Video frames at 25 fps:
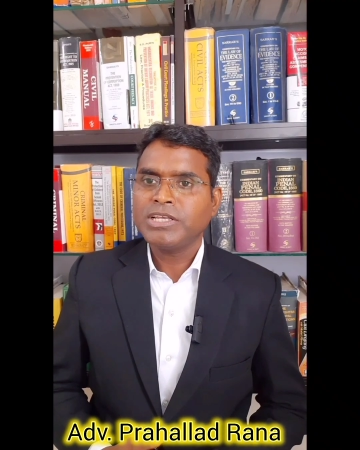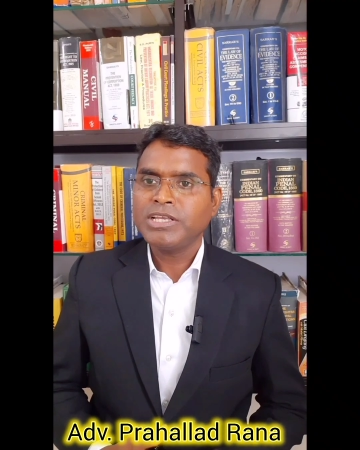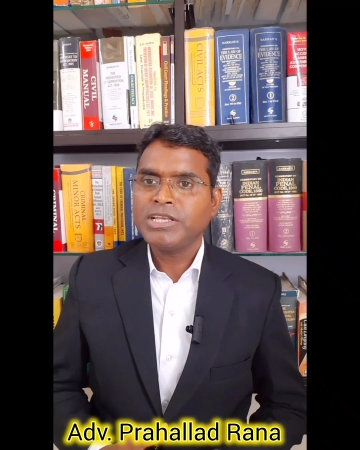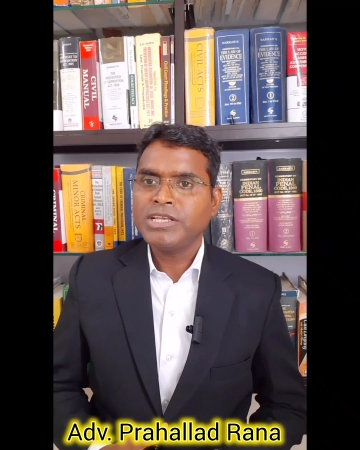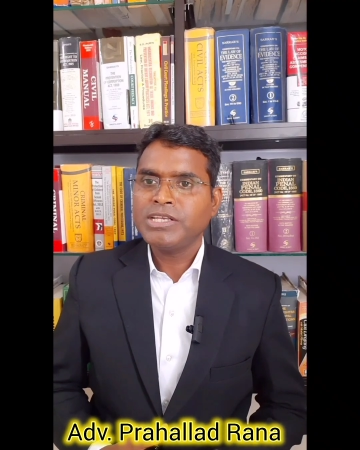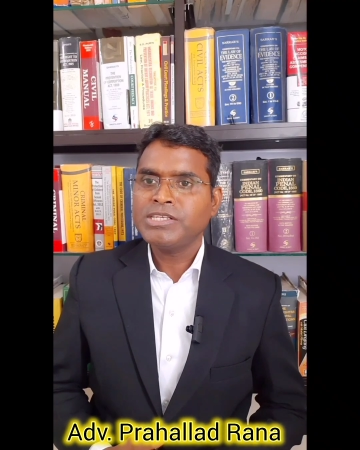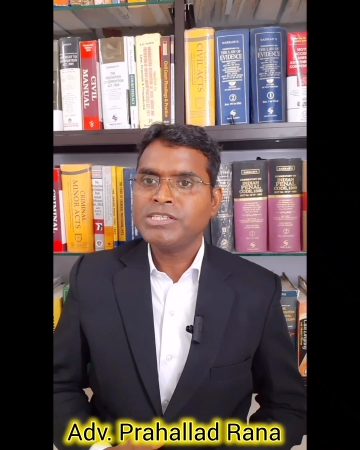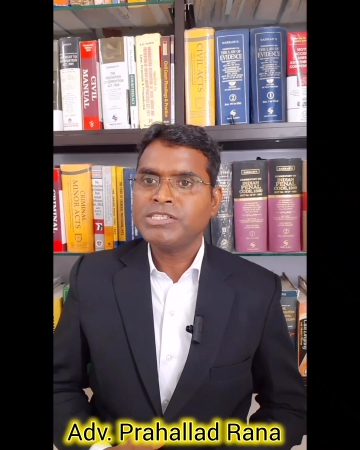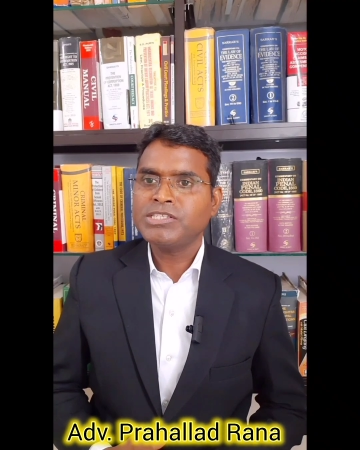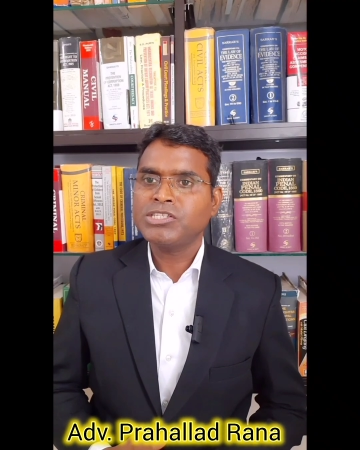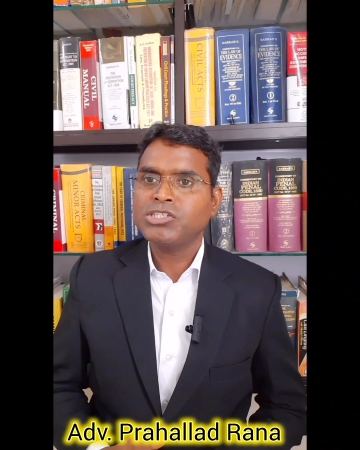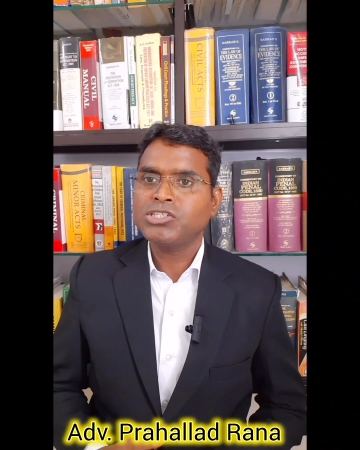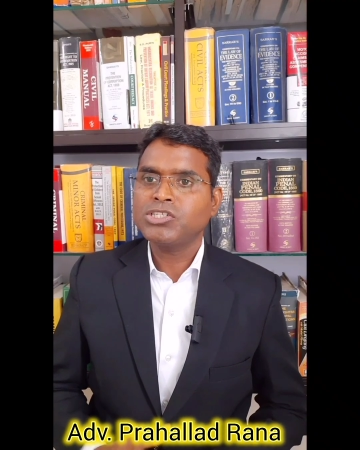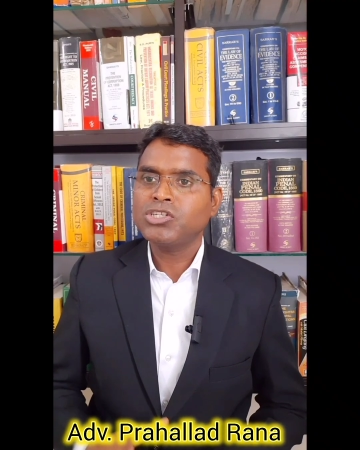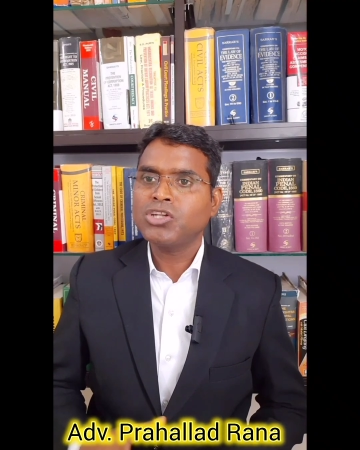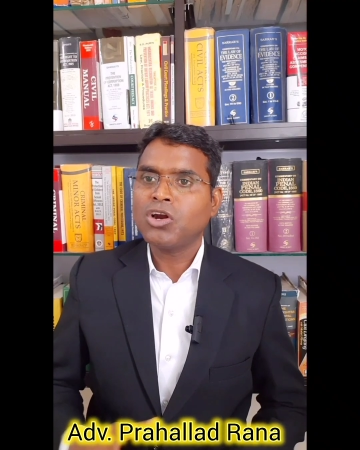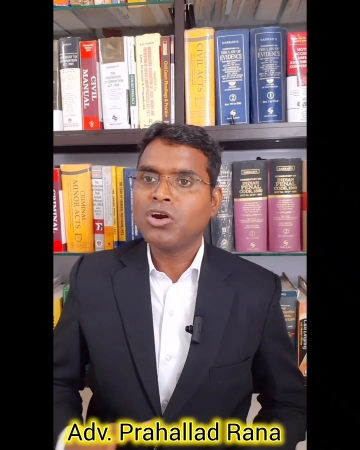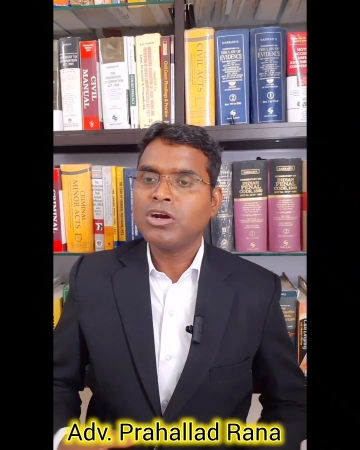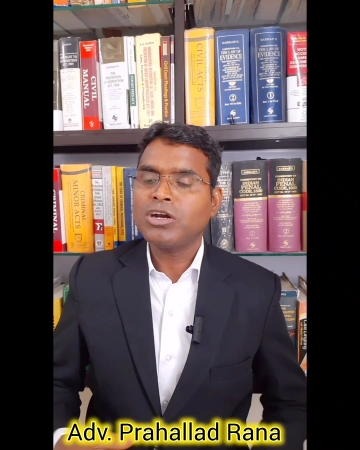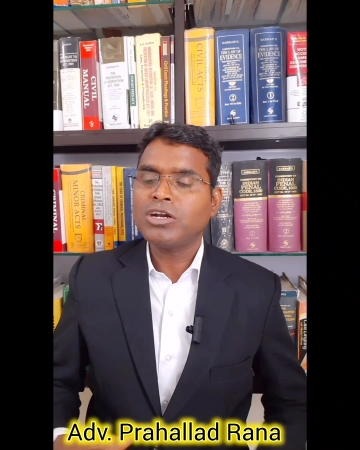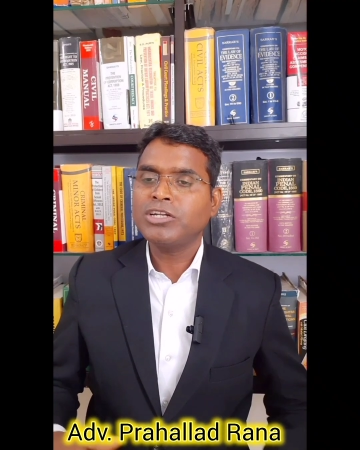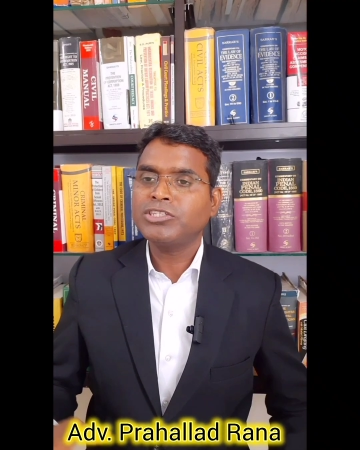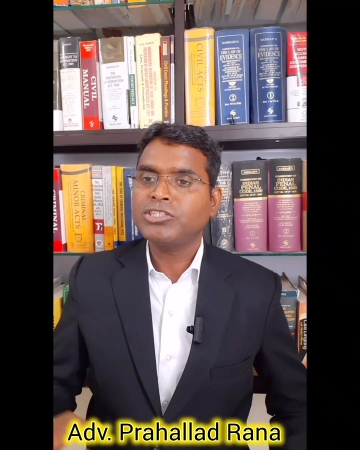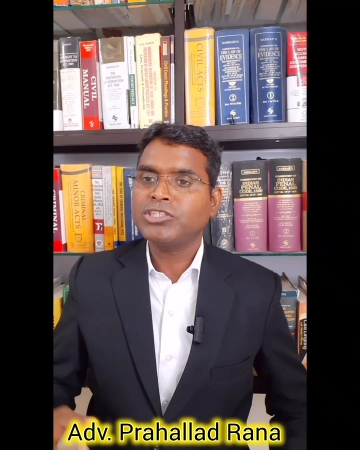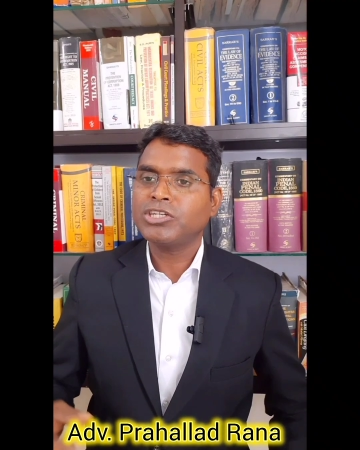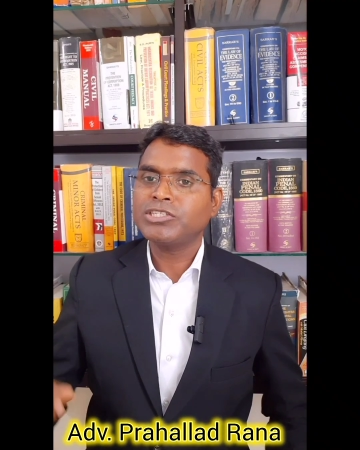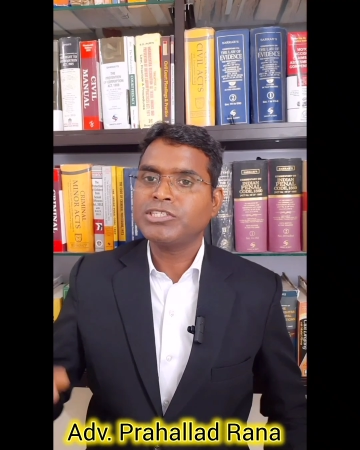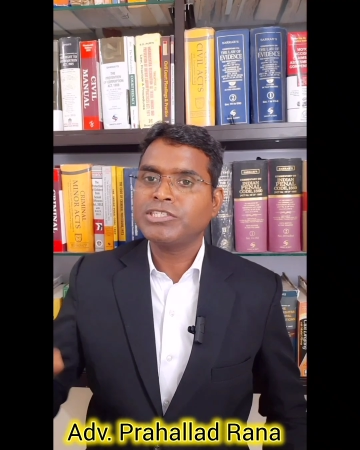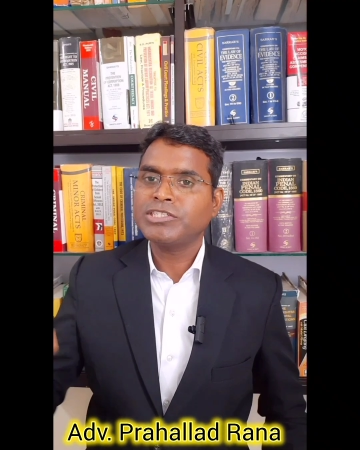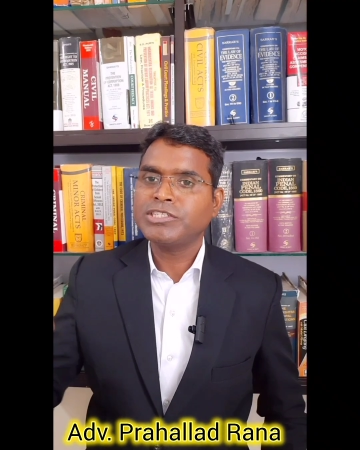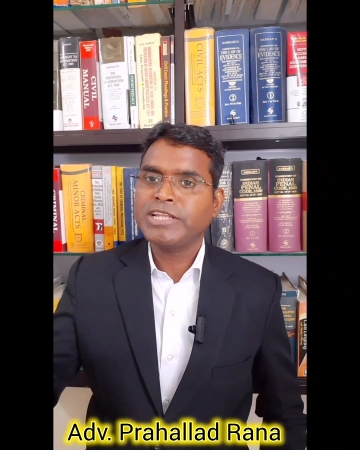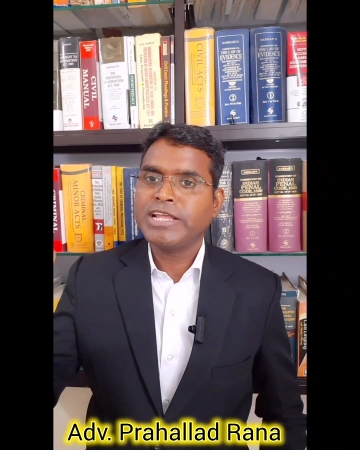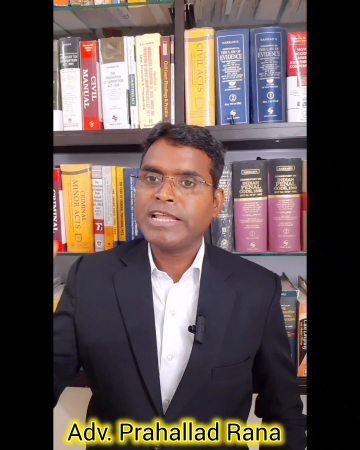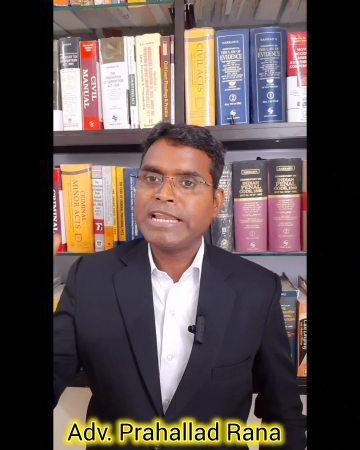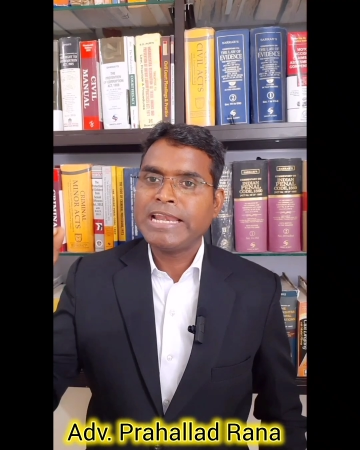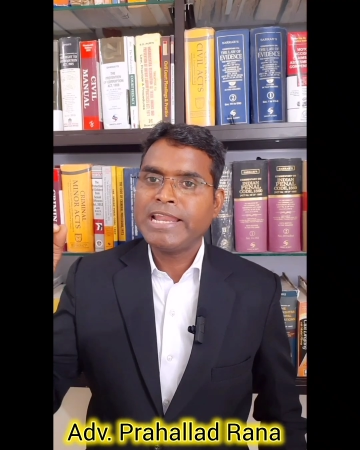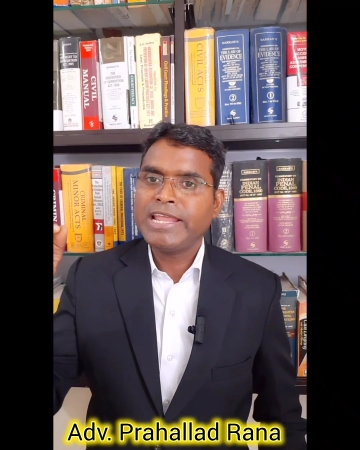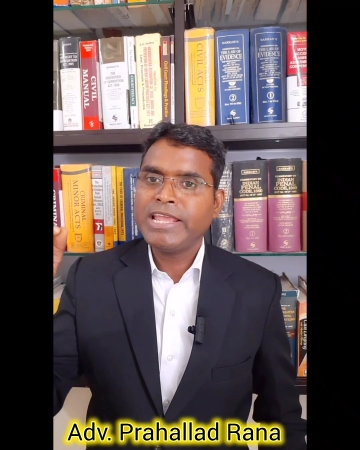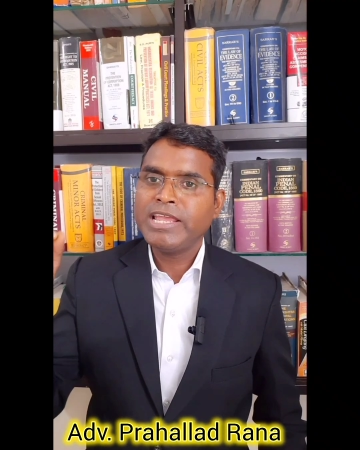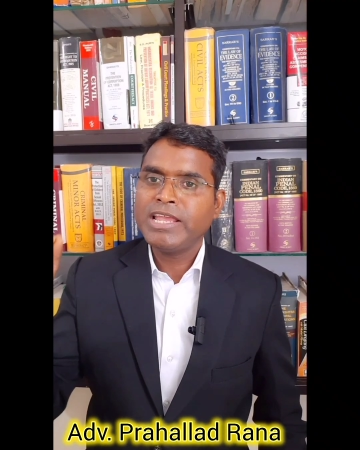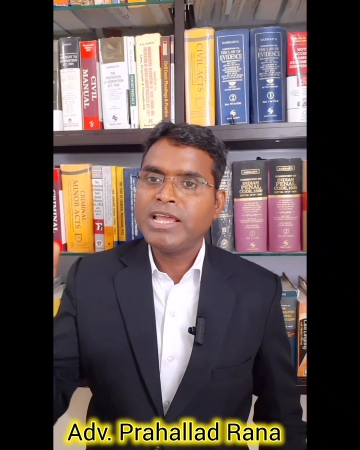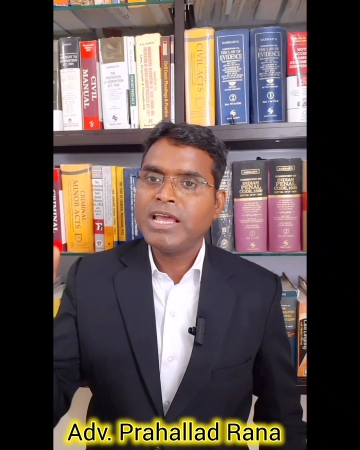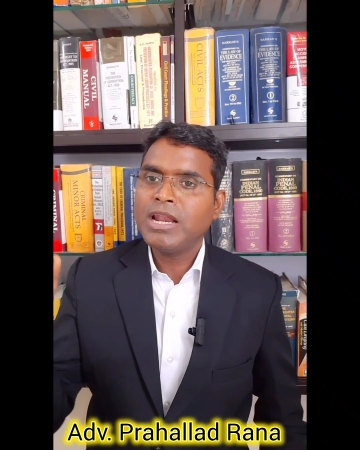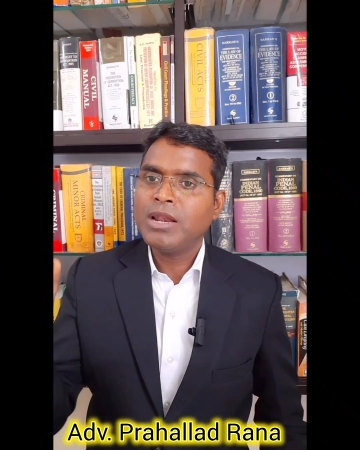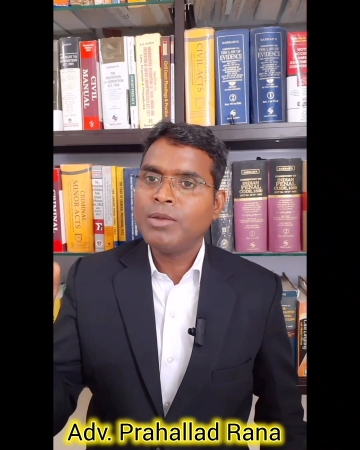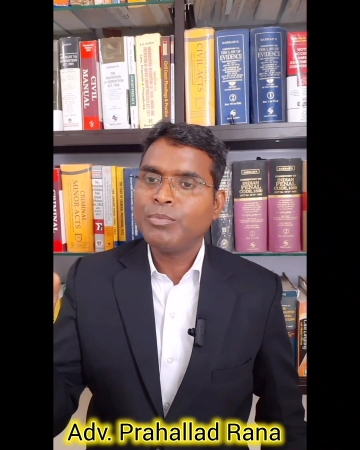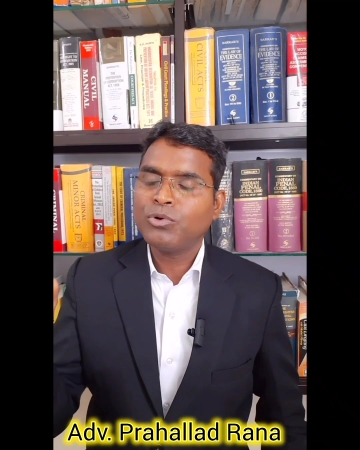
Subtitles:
is not just a legal